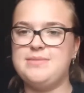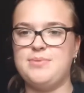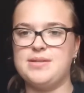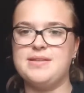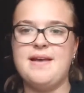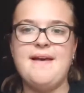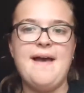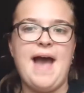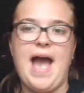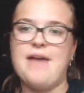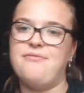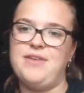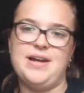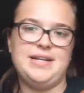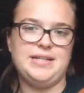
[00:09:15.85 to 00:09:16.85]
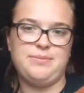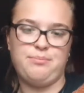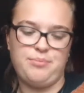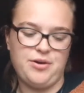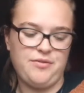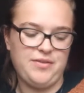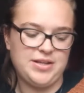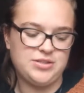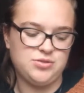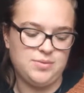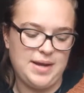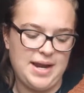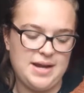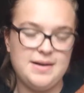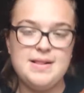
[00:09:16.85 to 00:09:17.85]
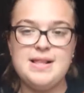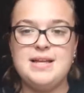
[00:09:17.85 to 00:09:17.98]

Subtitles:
but I find it perfect to wear.